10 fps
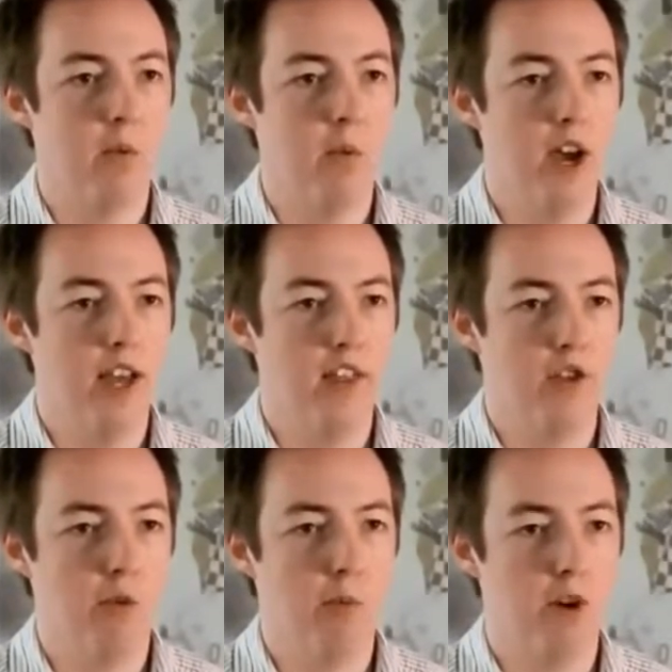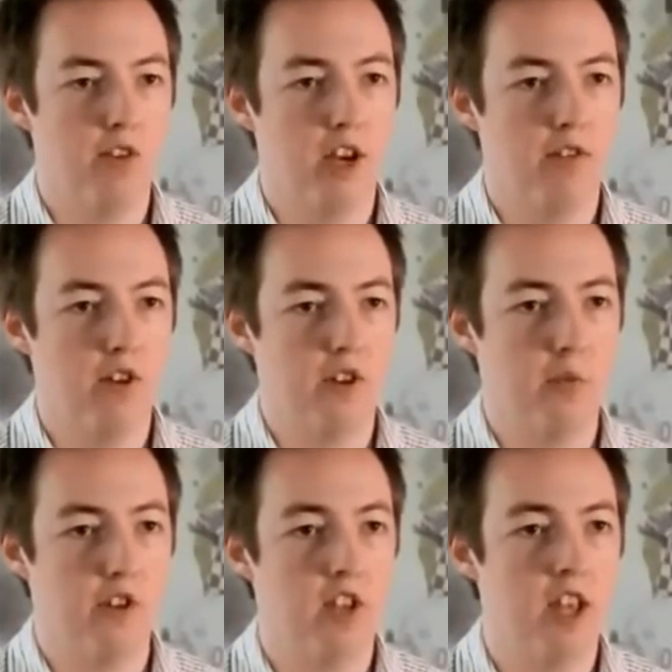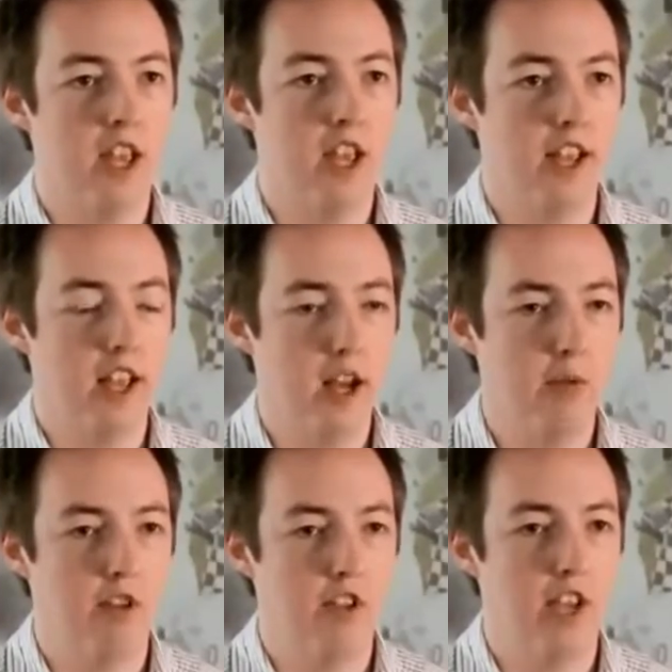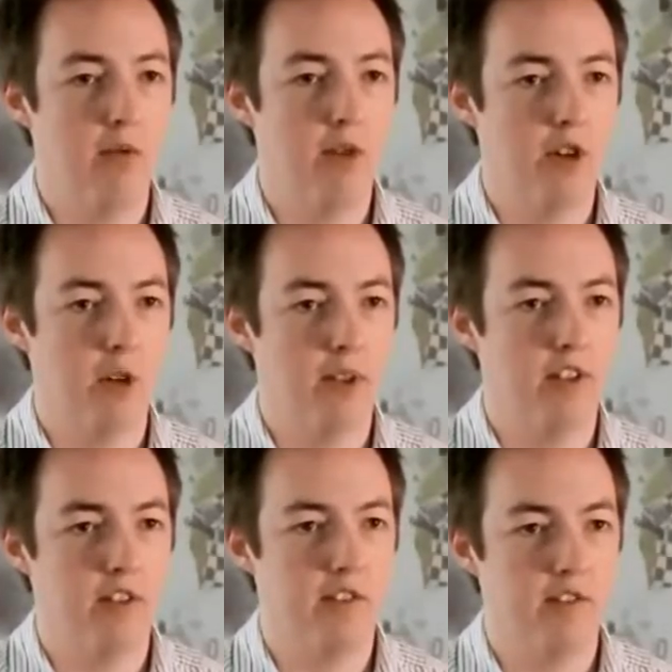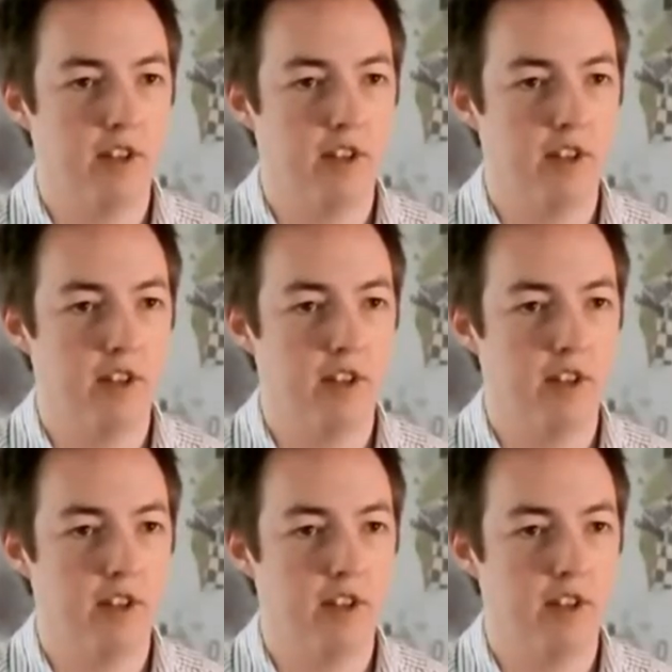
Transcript: where the trouble points are for customers, it helps you to get a real competitive